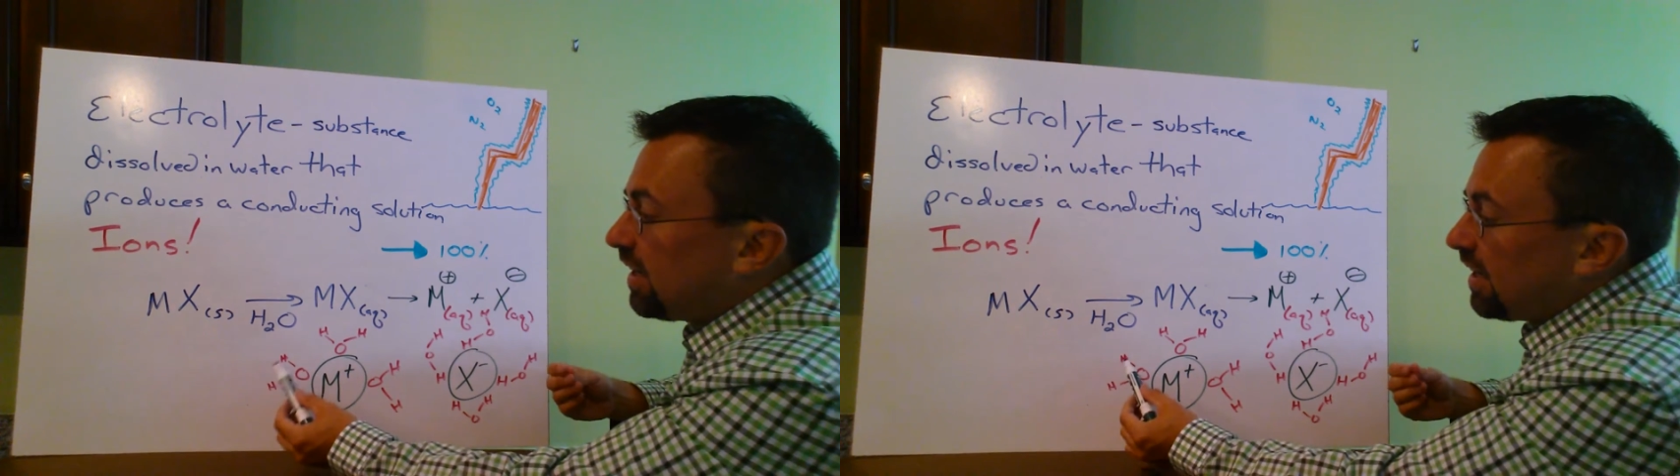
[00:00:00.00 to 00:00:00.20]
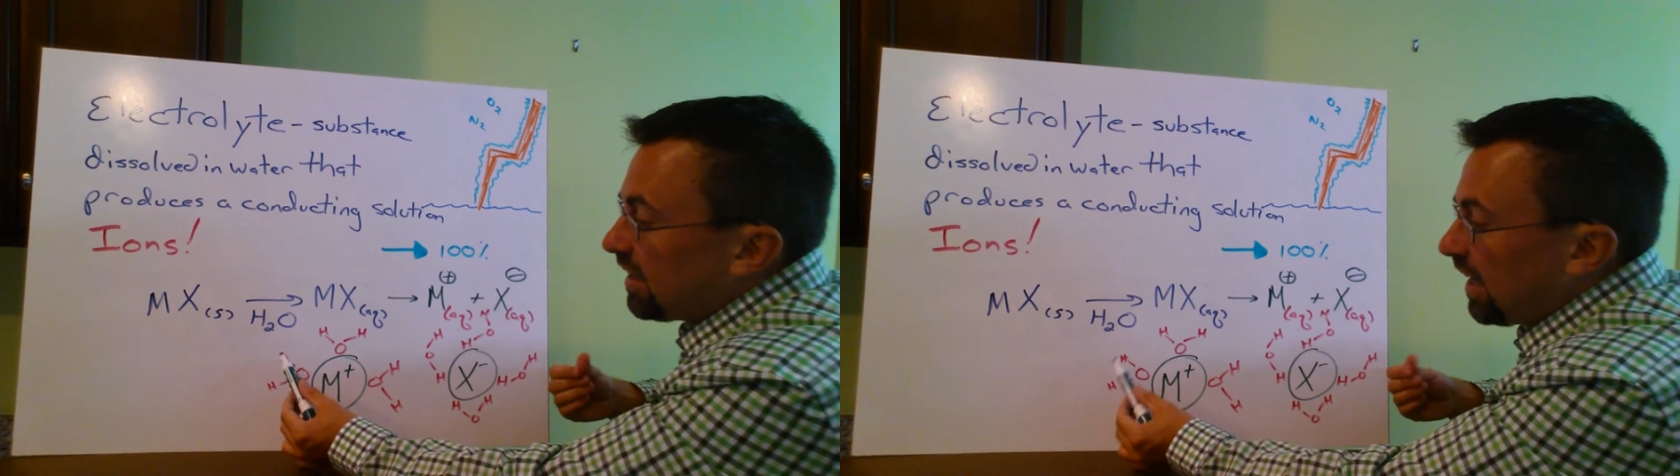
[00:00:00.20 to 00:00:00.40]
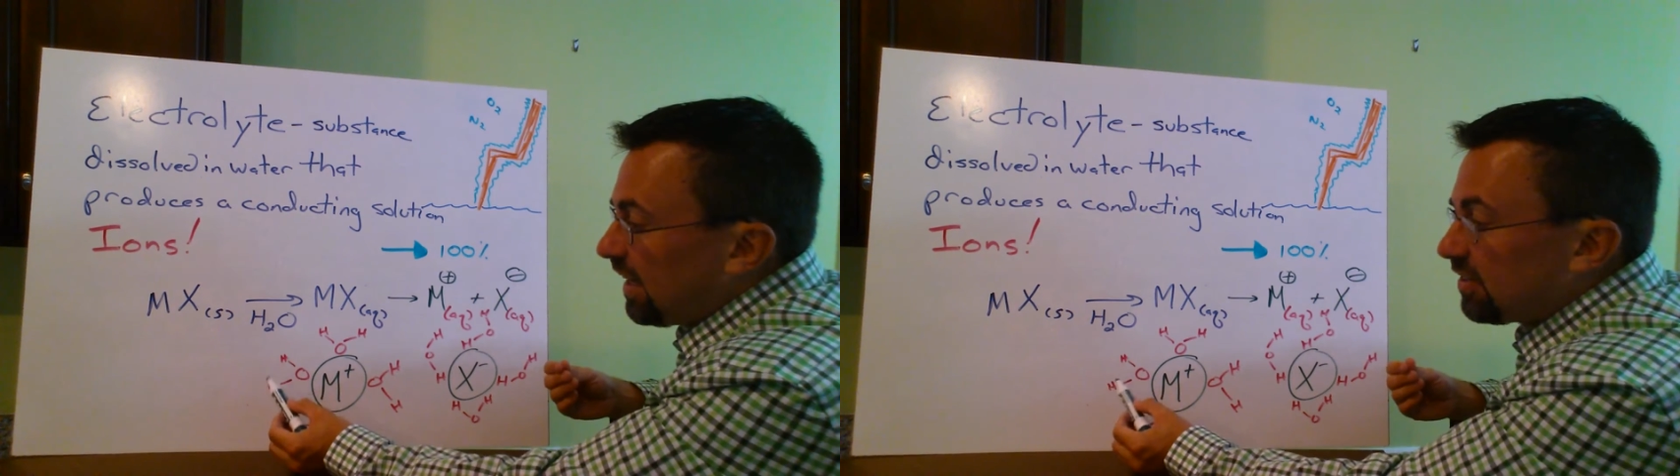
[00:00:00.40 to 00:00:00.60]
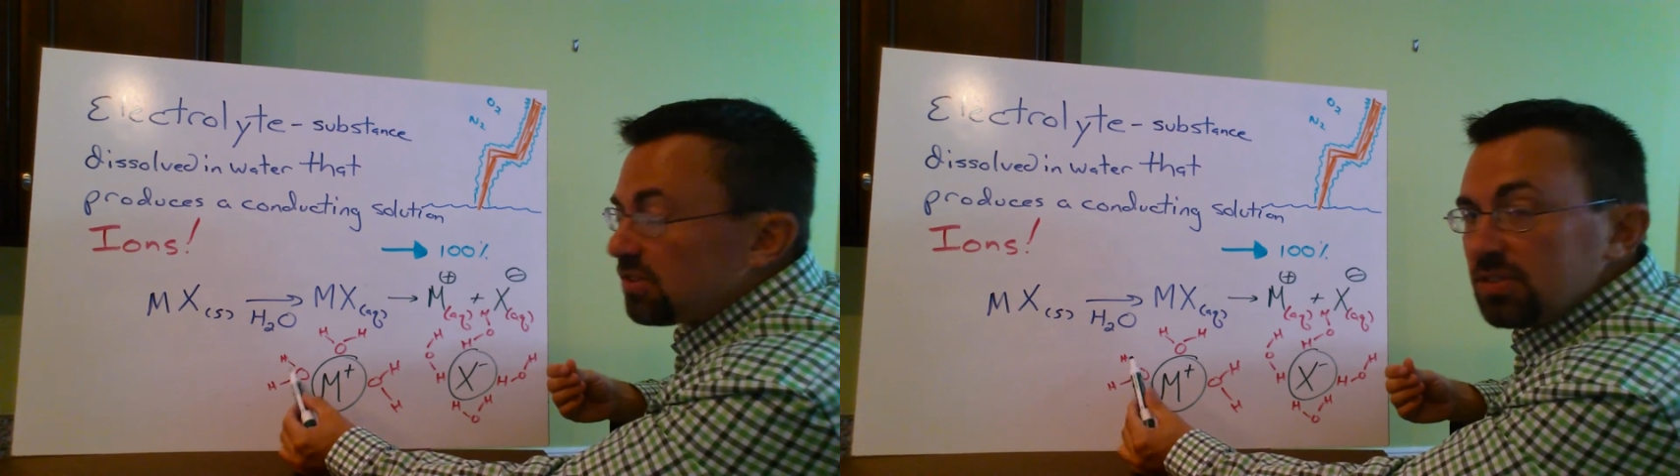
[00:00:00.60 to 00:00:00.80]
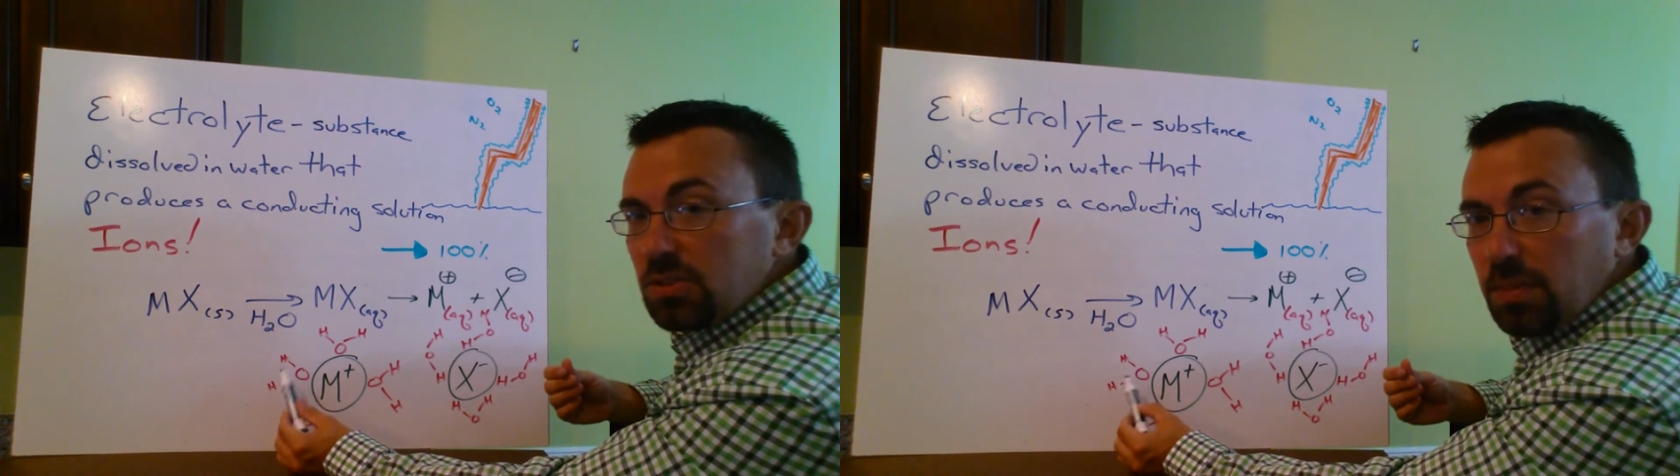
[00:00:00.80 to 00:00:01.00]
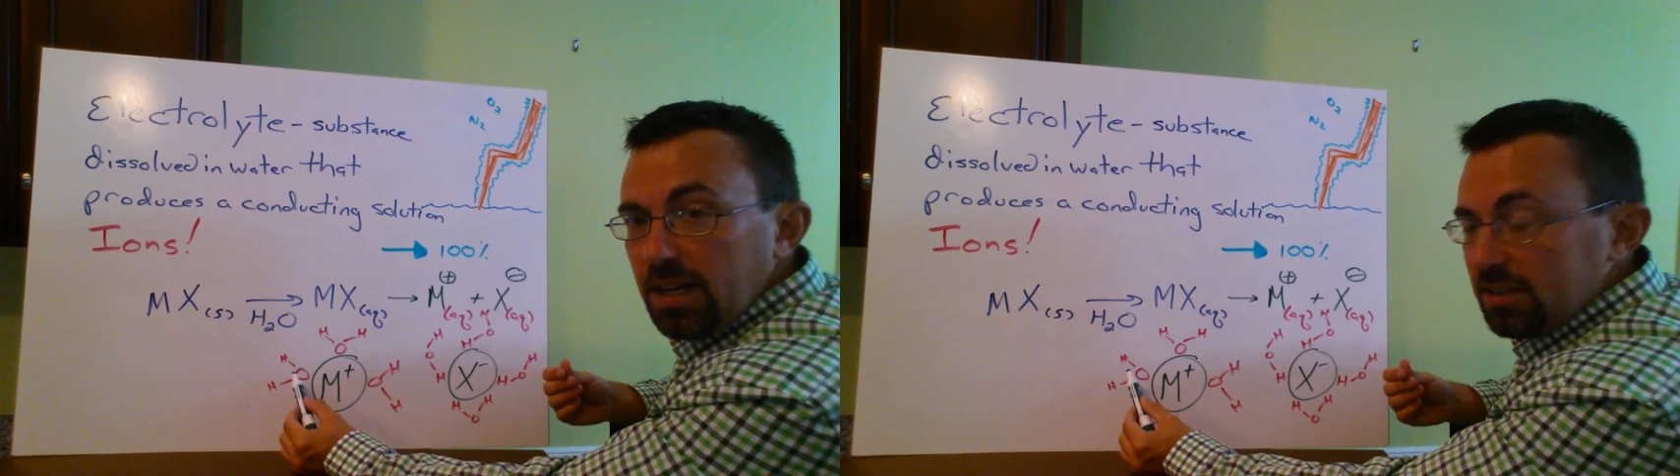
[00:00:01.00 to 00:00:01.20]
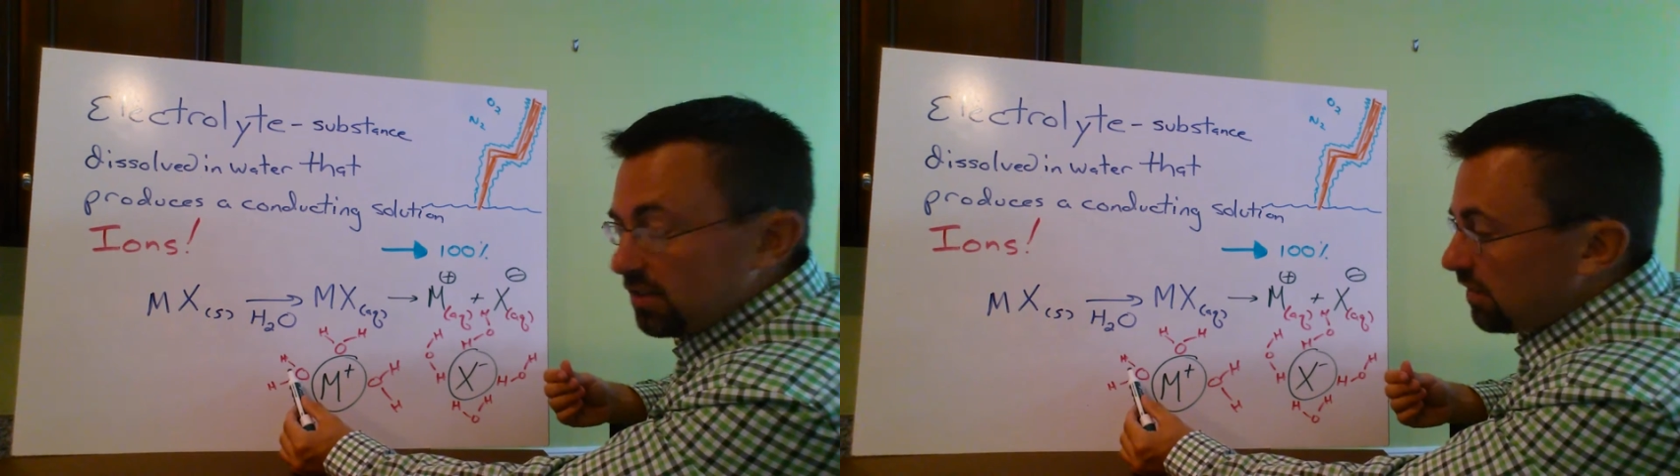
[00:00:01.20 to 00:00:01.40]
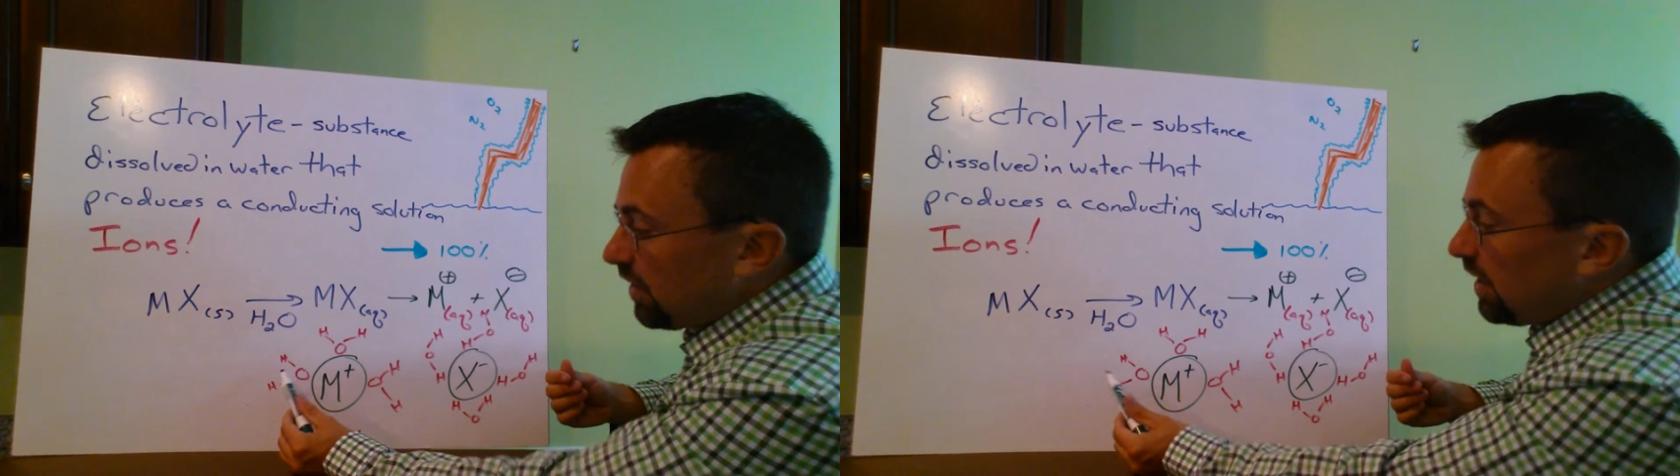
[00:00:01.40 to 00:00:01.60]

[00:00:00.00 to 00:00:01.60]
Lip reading: And the hydrogens are positive.